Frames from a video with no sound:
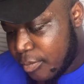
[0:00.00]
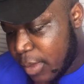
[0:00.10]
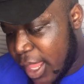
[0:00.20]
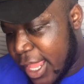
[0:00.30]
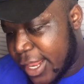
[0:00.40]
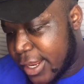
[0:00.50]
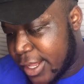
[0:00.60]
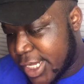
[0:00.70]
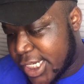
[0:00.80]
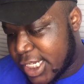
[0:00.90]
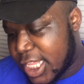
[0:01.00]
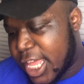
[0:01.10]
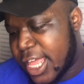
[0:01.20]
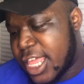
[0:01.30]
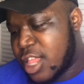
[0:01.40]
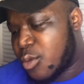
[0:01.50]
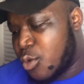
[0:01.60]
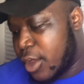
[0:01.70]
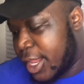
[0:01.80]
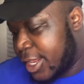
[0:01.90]
And uh, yeah, he's
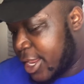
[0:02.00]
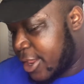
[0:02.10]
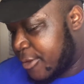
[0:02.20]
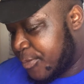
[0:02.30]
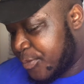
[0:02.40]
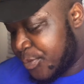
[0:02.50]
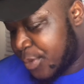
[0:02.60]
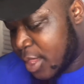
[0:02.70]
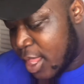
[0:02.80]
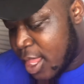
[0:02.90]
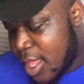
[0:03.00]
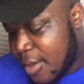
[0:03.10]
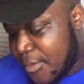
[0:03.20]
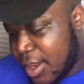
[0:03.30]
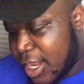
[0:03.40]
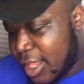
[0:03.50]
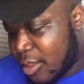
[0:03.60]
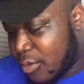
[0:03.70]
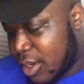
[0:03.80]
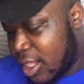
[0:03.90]
one. My
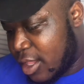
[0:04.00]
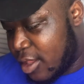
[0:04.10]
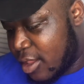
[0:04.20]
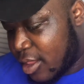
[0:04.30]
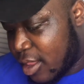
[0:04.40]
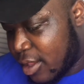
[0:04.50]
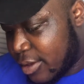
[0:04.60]
next one is